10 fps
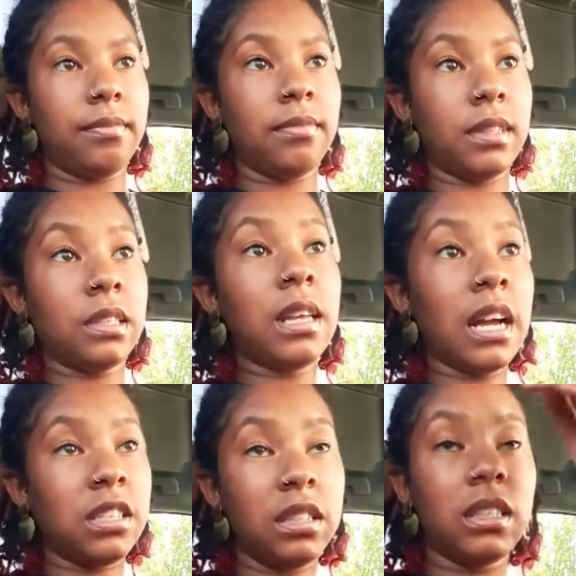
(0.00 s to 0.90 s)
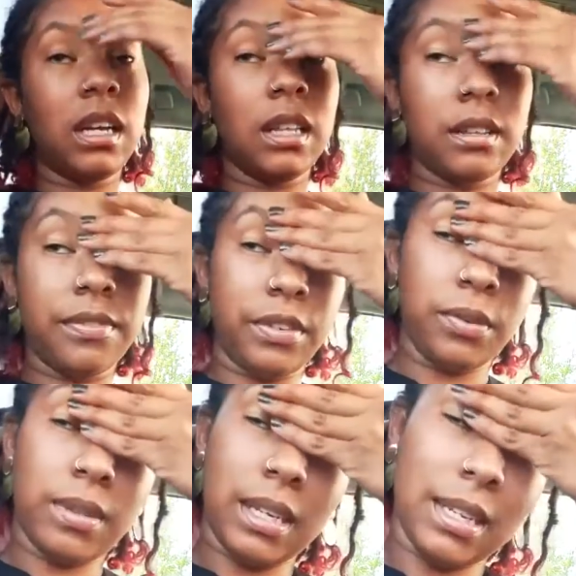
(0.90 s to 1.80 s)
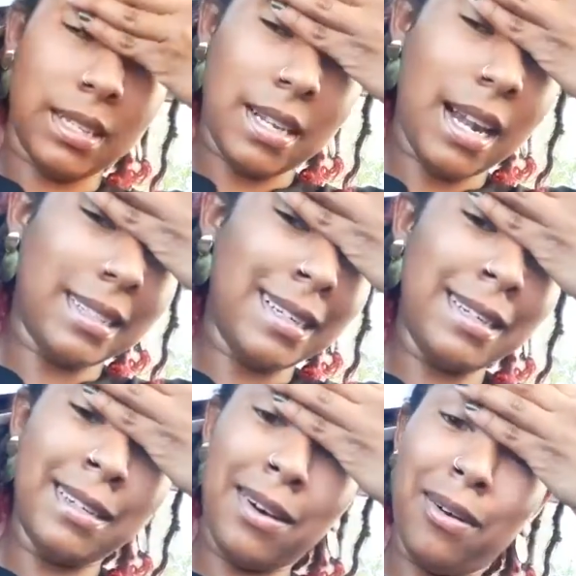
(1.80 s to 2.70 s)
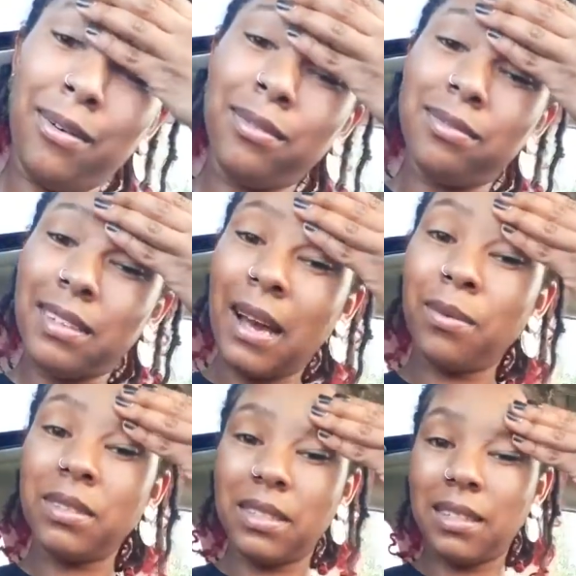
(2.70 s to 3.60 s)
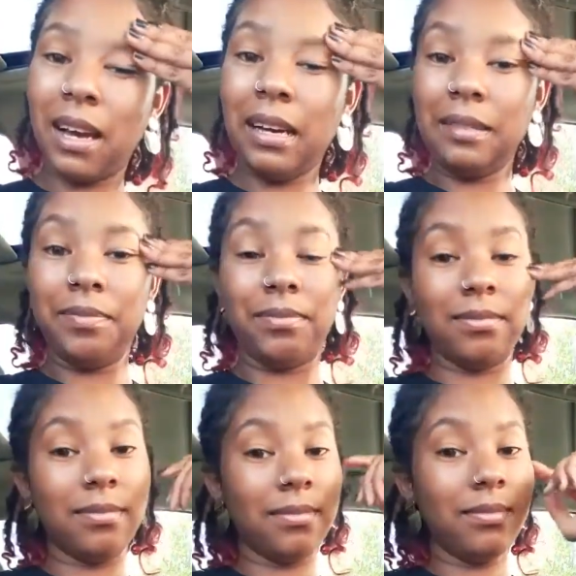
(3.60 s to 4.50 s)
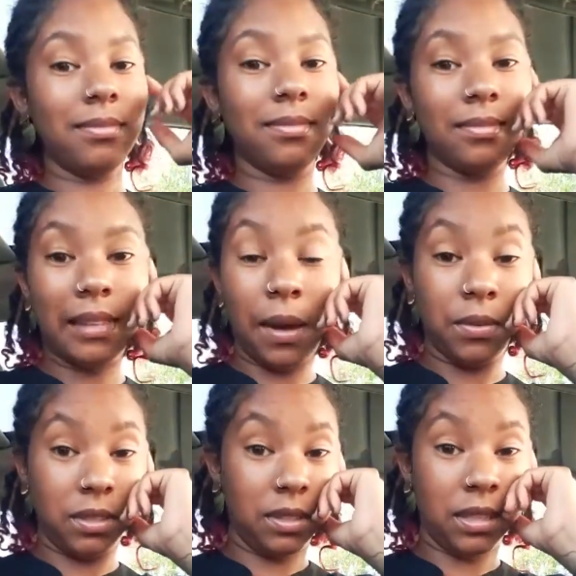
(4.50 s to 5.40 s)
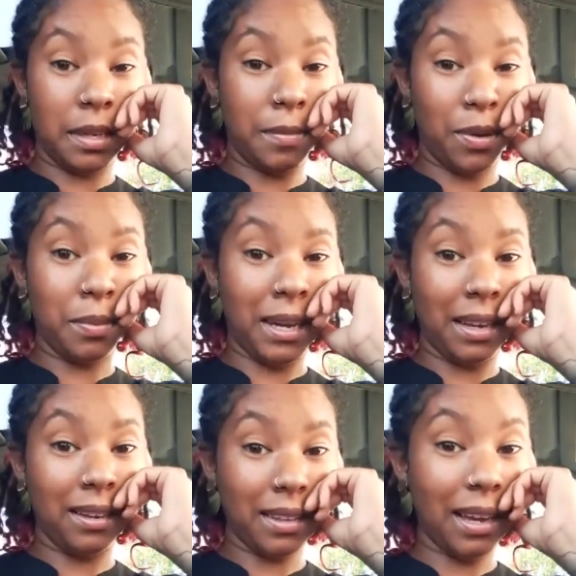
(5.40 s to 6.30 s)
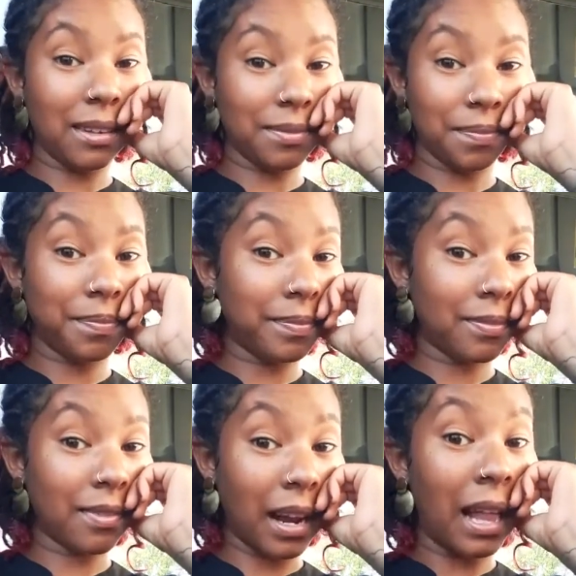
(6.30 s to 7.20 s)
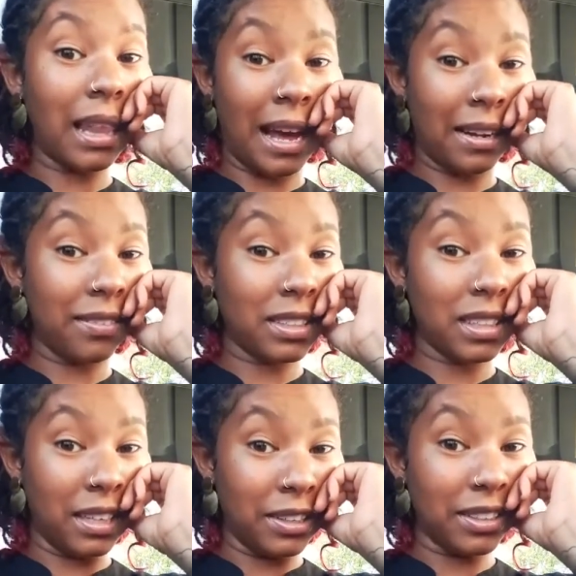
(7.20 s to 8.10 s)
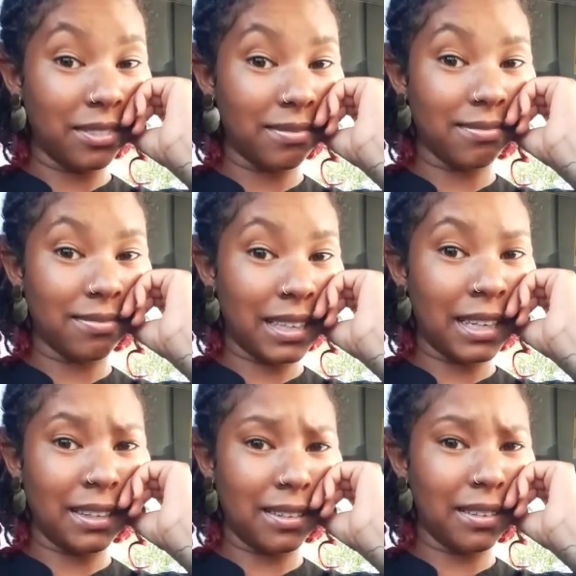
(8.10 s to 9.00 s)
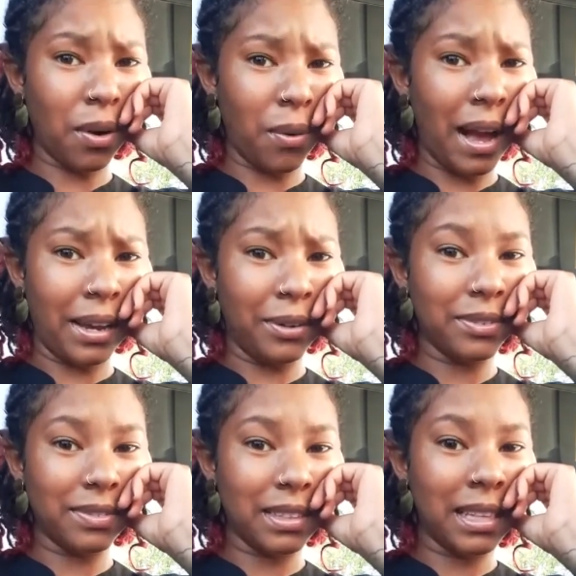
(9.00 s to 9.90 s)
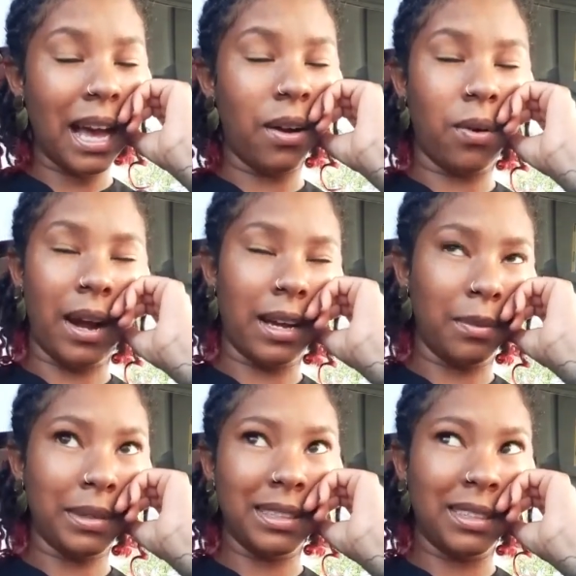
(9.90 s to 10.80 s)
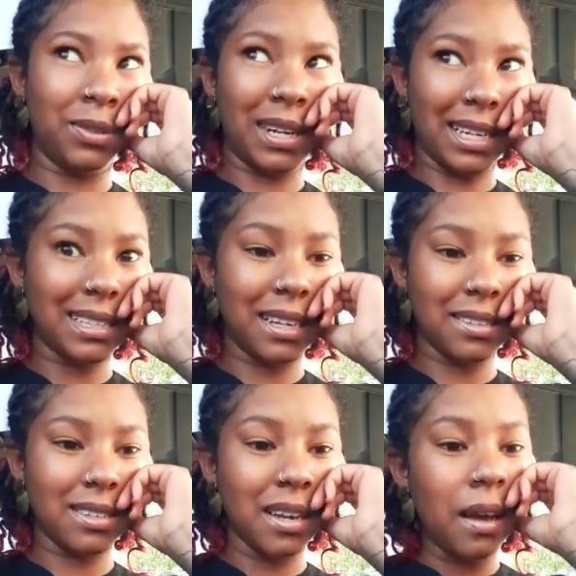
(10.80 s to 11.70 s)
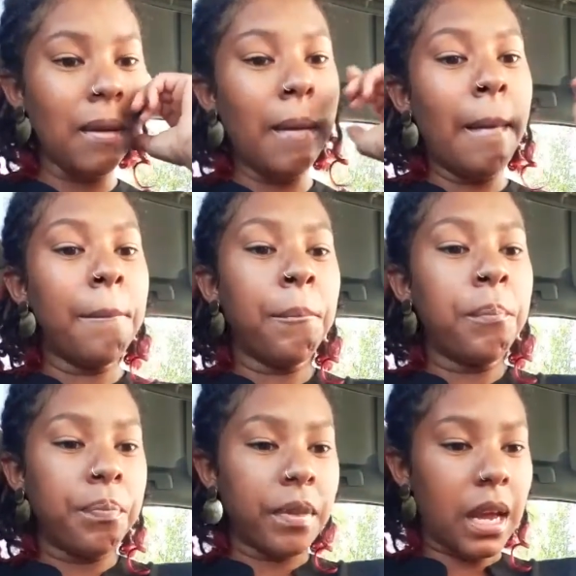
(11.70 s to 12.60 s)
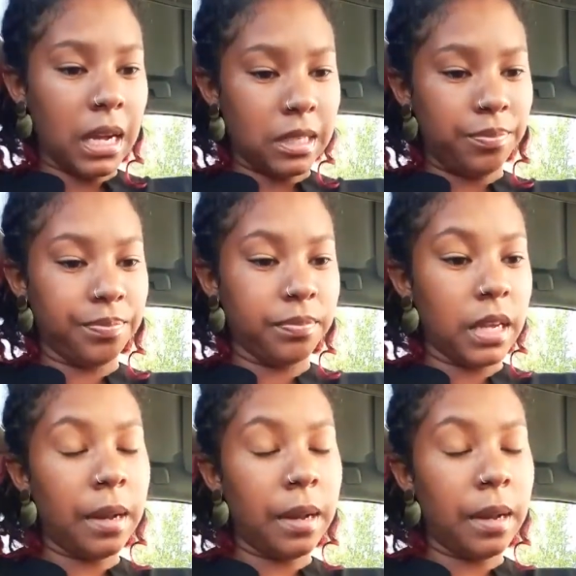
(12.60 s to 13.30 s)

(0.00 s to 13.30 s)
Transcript: There's actually a few things that I didn't know that was GMO made, like a lot of it here in Ohio, not in Ohio, but in the United States. And I'm